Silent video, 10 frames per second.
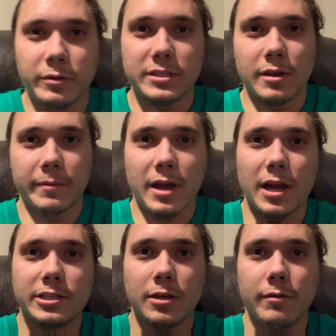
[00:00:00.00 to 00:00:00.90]
what's up
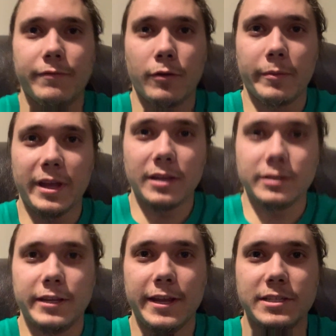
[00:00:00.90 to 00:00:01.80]
guys? So before we get
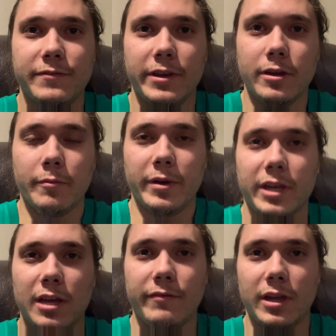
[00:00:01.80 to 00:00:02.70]
into today's video, I'm going to
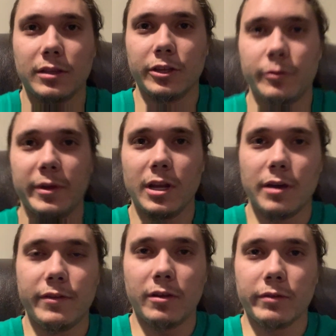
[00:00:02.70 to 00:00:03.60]
give a little bit
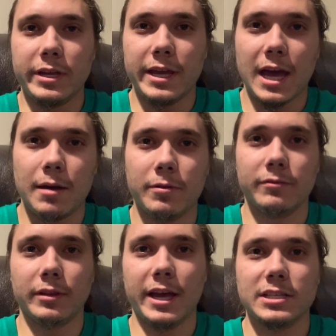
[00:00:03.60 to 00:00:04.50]
of a recap
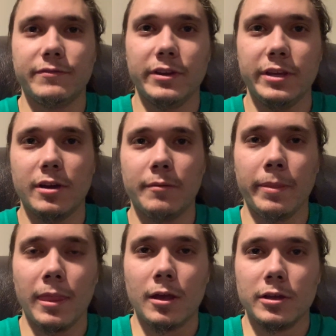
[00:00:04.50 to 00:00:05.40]
of last video.
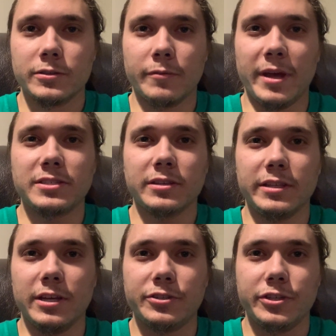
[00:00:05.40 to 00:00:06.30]
So basically
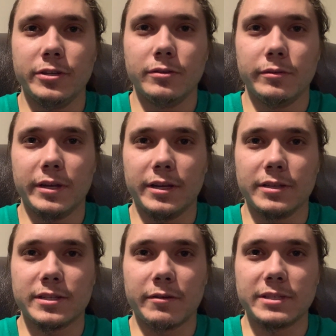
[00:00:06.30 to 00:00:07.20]
the issue
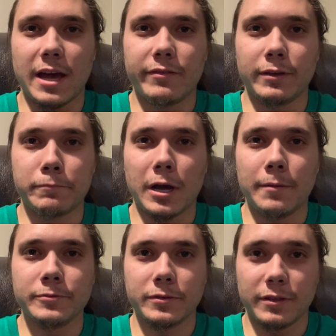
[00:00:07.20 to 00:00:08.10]
is I was having
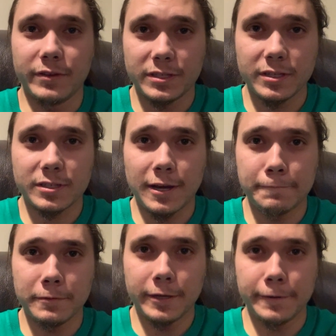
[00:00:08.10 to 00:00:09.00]
problems with the viscous
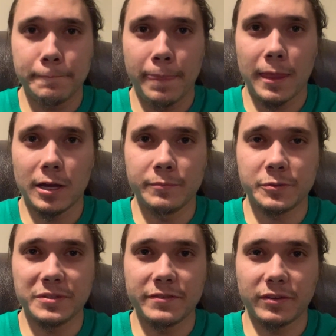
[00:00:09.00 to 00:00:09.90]
coupler, um,
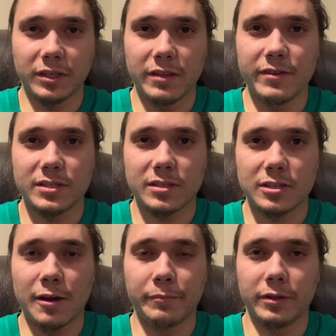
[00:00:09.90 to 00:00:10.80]
specifically the viscous
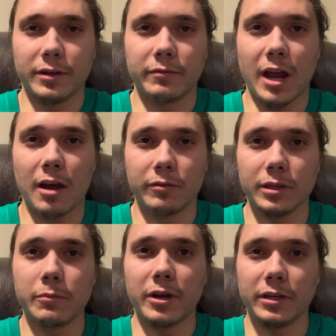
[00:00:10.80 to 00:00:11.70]
coupler not
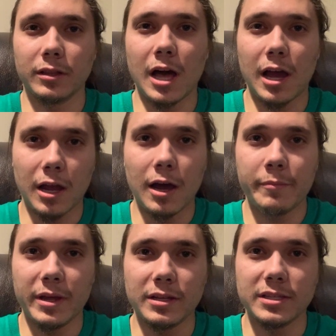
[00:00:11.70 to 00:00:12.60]
really wanting to lock up
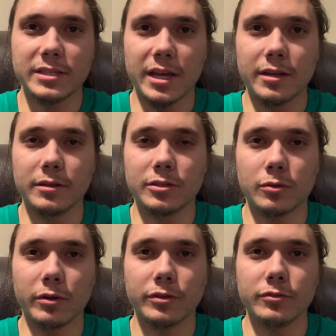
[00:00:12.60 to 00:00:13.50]
and send
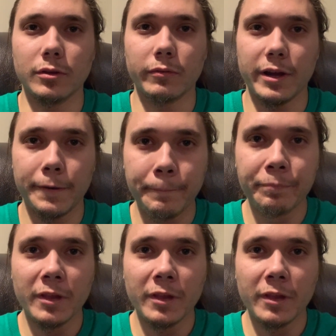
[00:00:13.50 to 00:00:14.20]
torque to the rear.